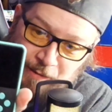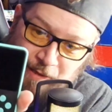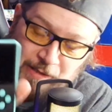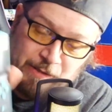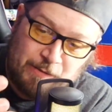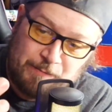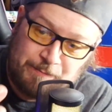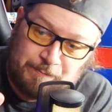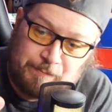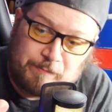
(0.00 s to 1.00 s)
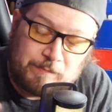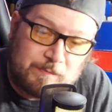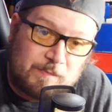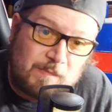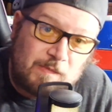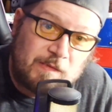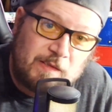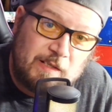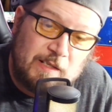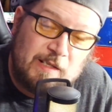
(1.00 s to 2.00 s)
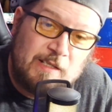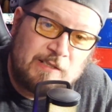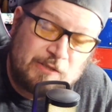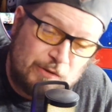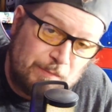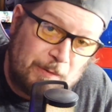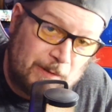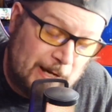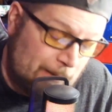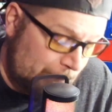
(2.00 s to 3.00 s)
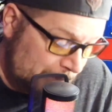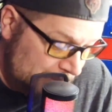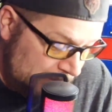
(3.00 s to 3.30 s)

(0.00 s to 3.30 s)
right here is super loud.